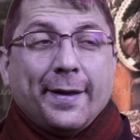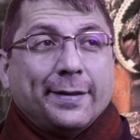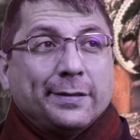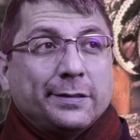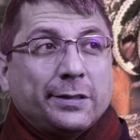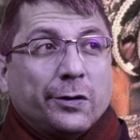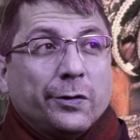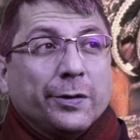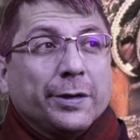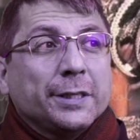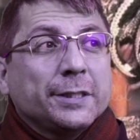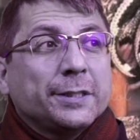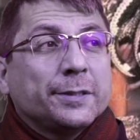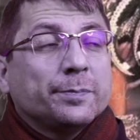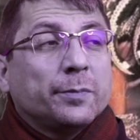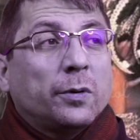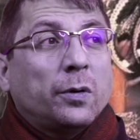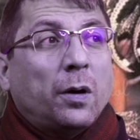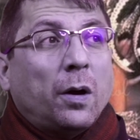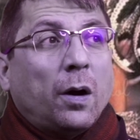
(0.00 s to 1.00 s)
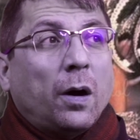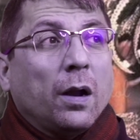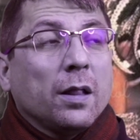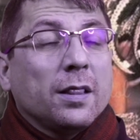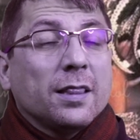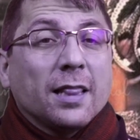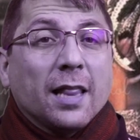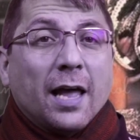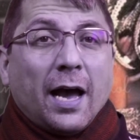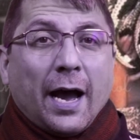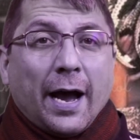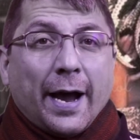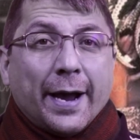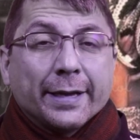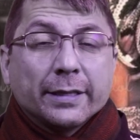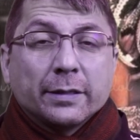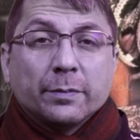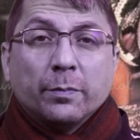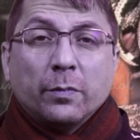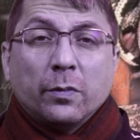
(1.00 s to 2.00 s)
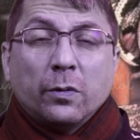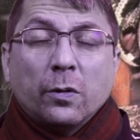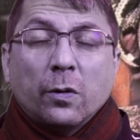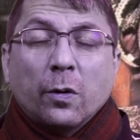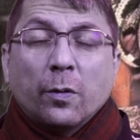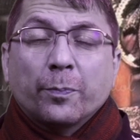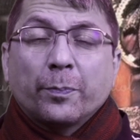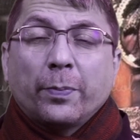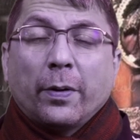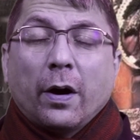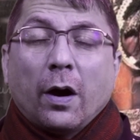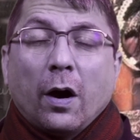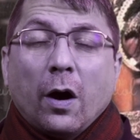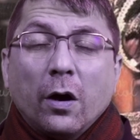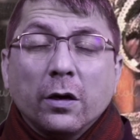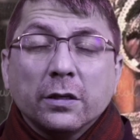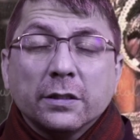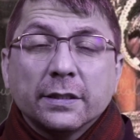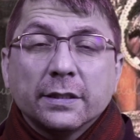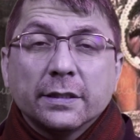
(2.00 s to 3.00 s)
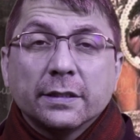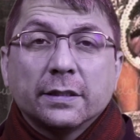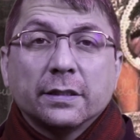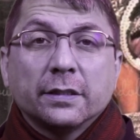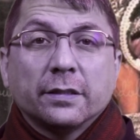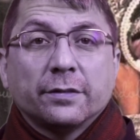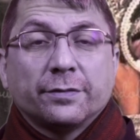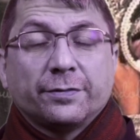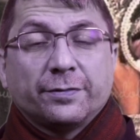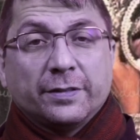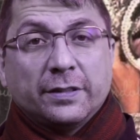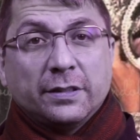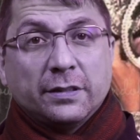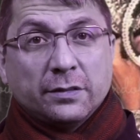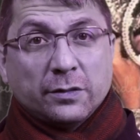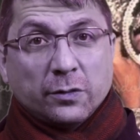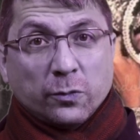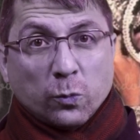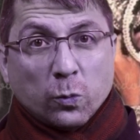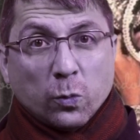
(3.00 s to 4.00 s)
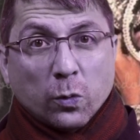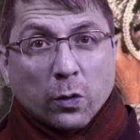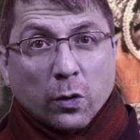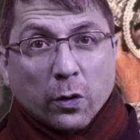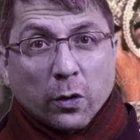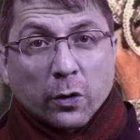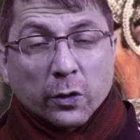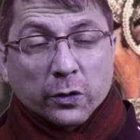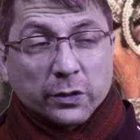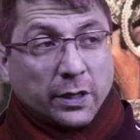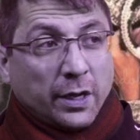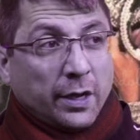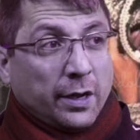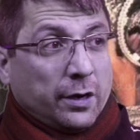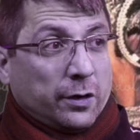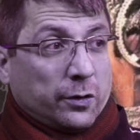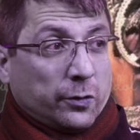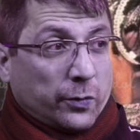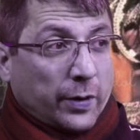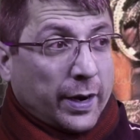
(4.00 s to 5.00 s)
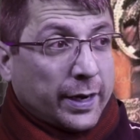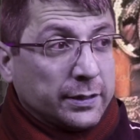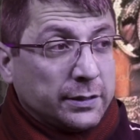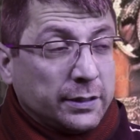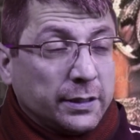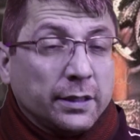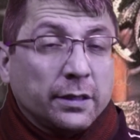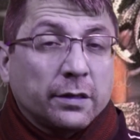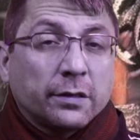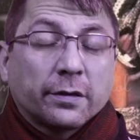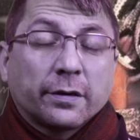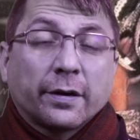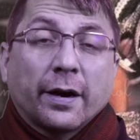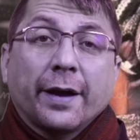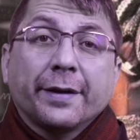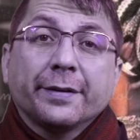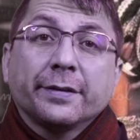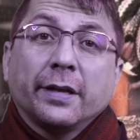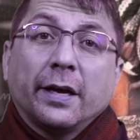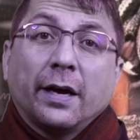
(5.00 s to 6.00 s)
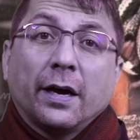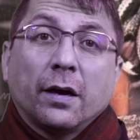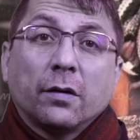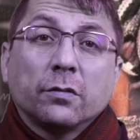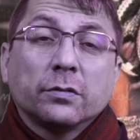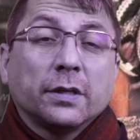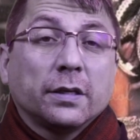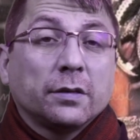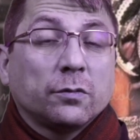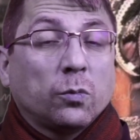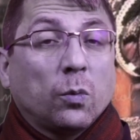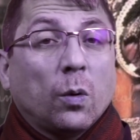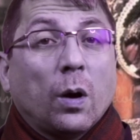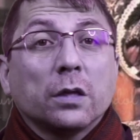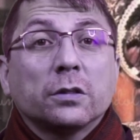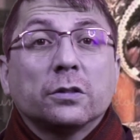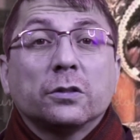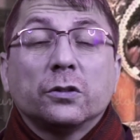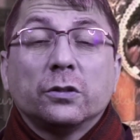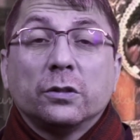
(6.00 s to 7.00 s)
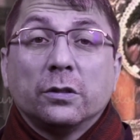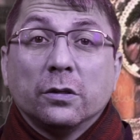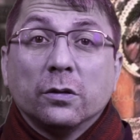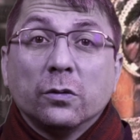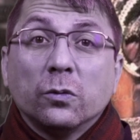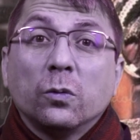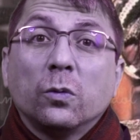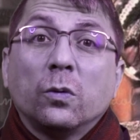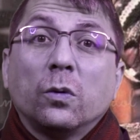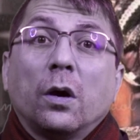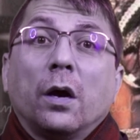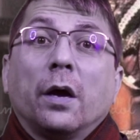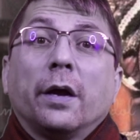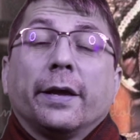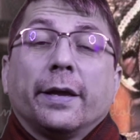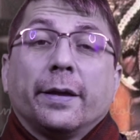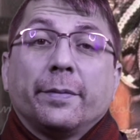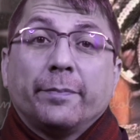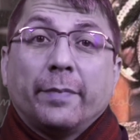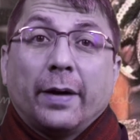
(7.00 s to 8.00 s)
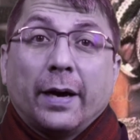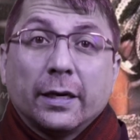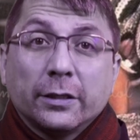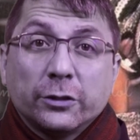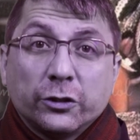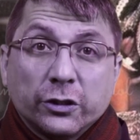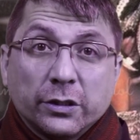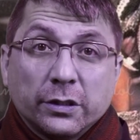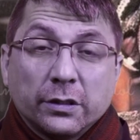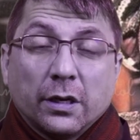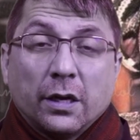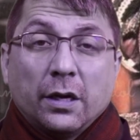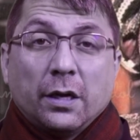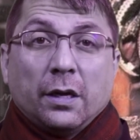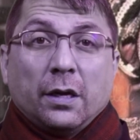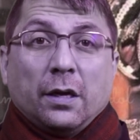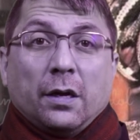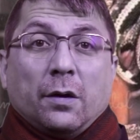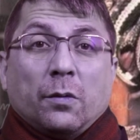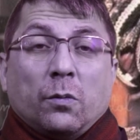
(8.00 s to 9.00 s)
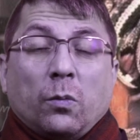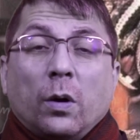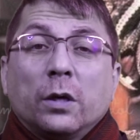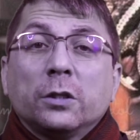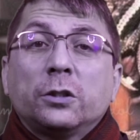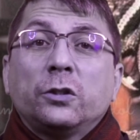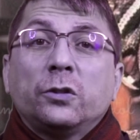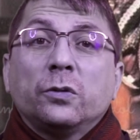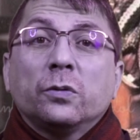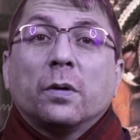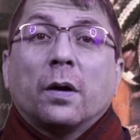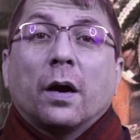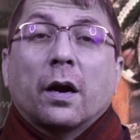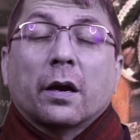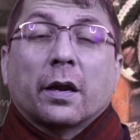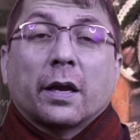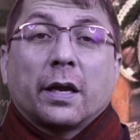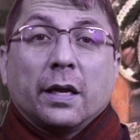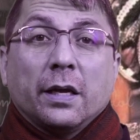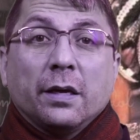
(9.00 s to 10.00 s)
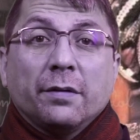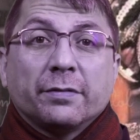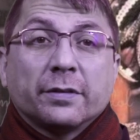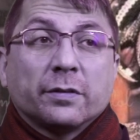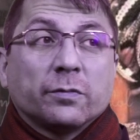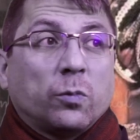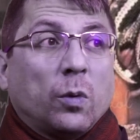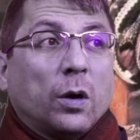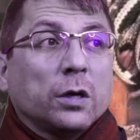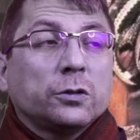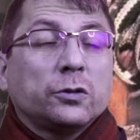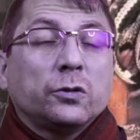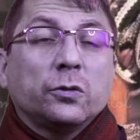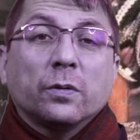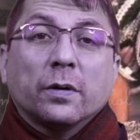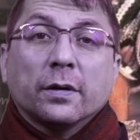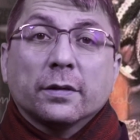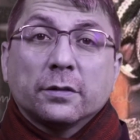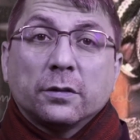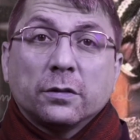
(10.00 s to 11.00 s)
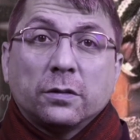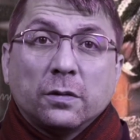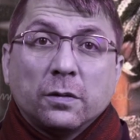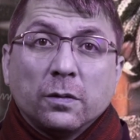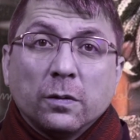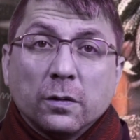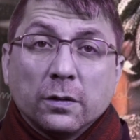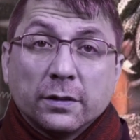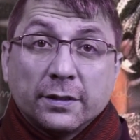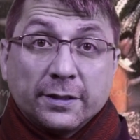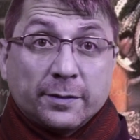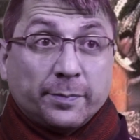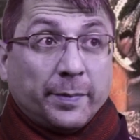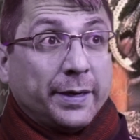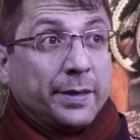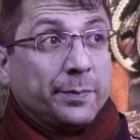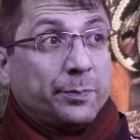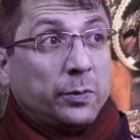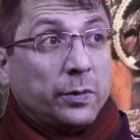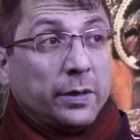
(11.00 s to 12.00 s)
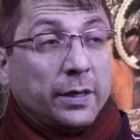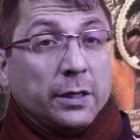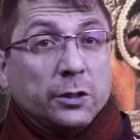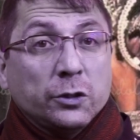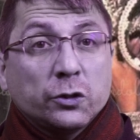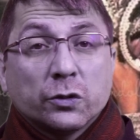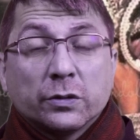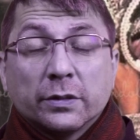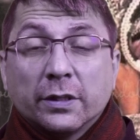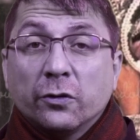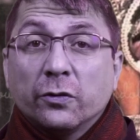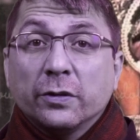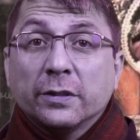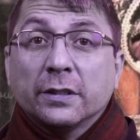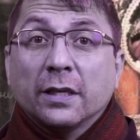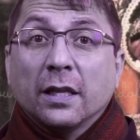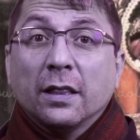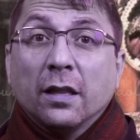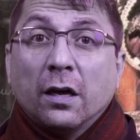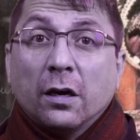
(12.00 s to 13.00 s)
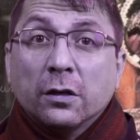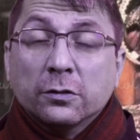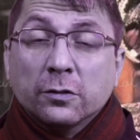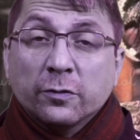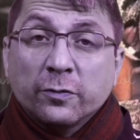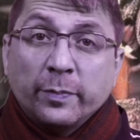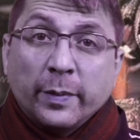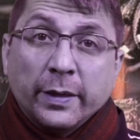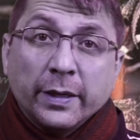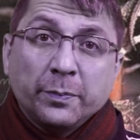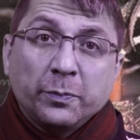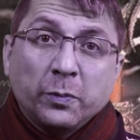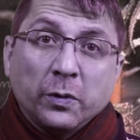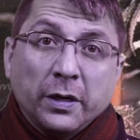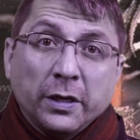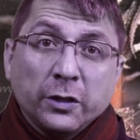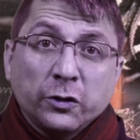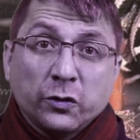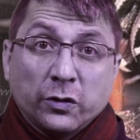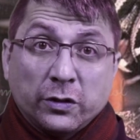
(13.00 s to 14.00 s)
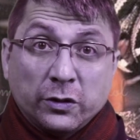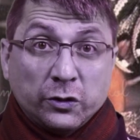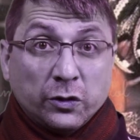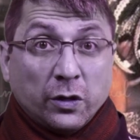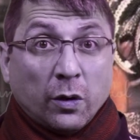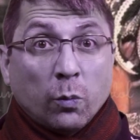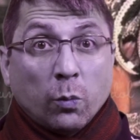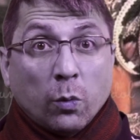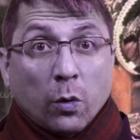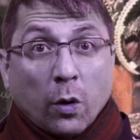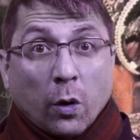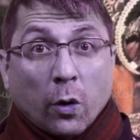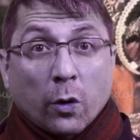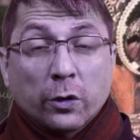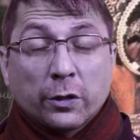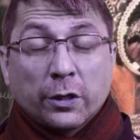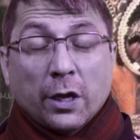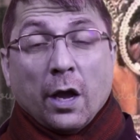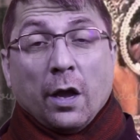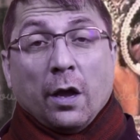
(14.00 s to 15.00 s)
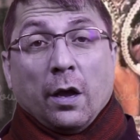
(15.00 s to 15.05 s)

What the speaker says: there is more light, more positive in the world right here, right now, than what you imagine. What you are given, what you are told is manipulation. There is a lot of manipulation in your world